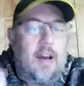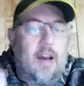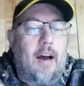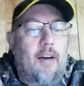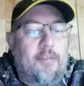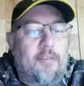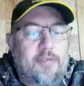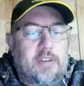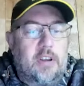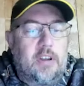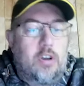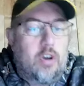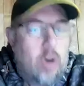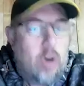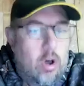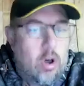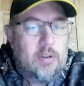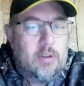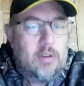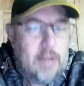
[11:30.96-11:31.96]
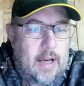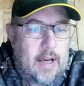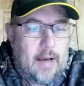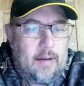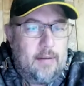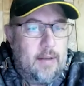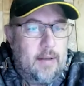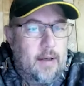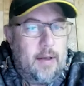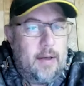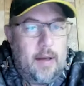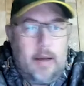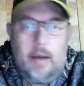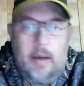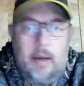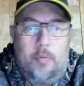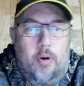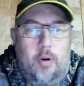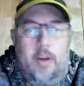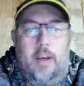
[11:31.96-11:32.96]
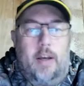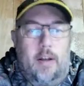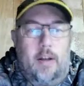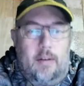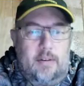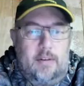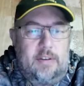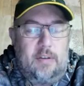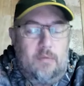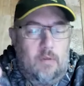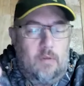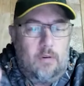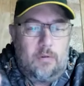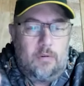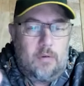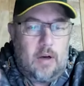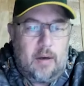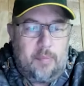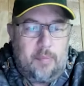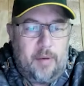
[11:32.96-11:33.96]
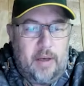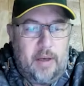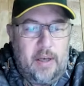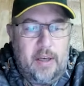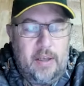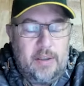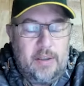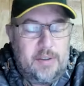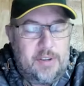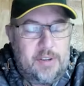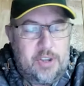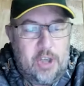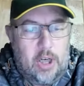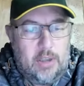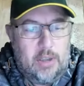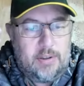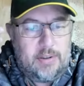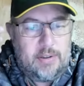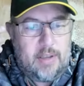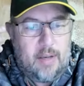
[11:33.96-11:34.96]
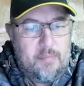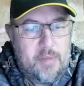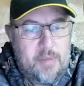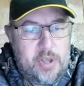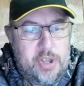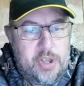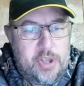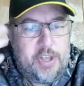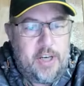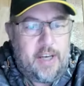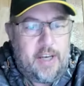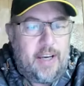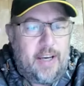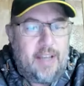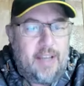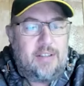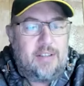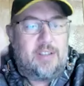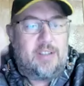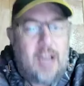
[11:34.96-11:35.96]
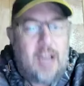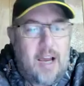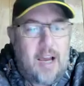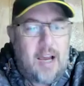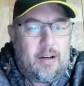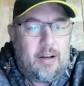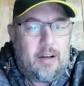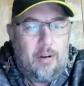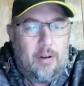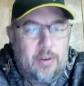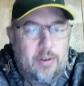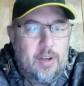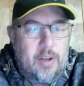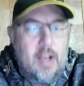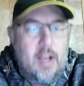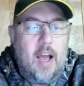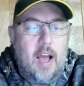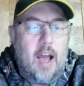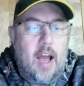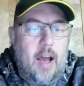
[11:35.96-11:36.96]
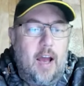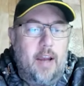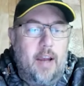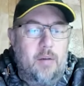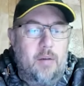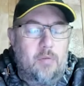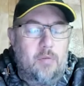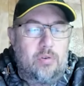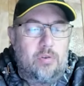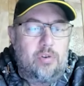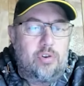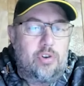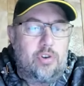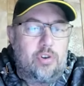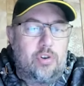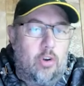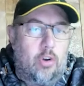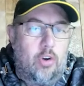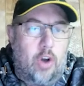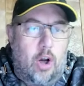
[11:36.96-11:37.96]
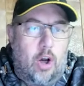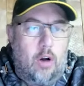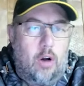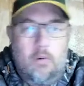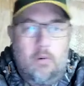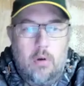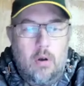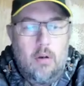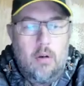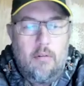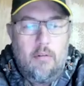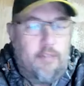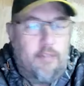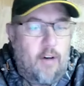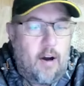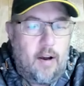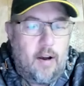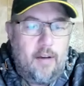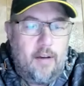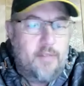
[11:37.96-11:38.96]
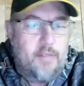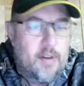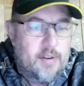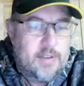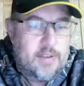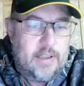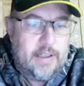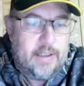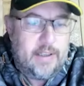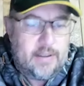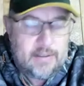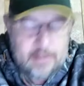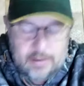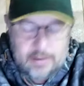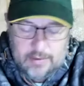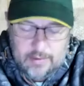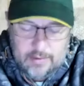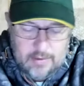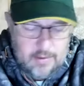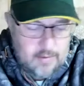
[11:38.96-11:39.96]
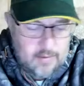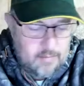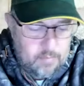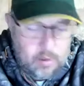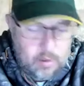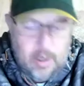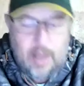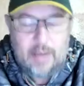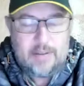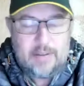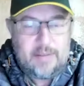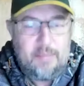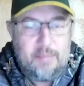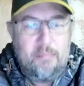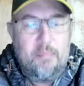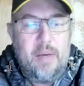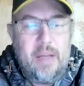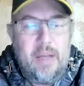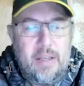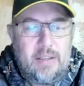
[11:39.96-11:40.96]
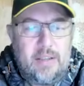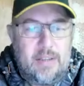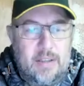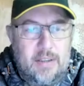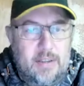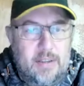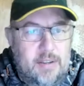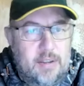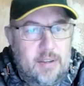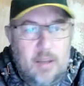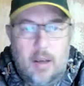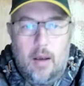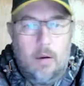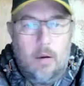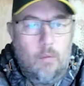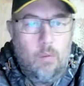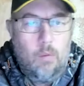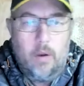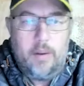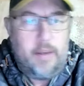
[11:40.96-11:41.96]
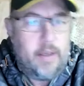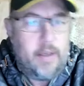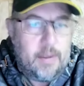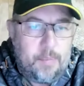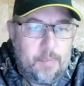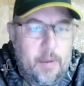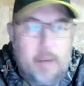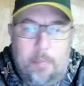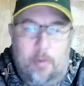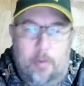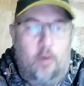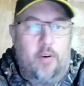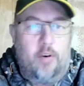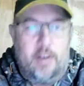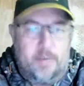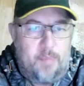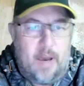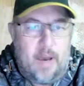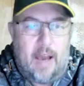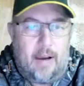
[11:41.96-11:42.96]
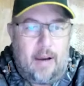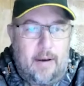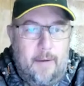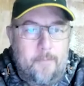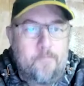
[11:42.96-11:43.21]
after contact than anybody else in world rugby. He is just a machine. He gets tackled and he will still go 5, 6 plus meters with these people on his back.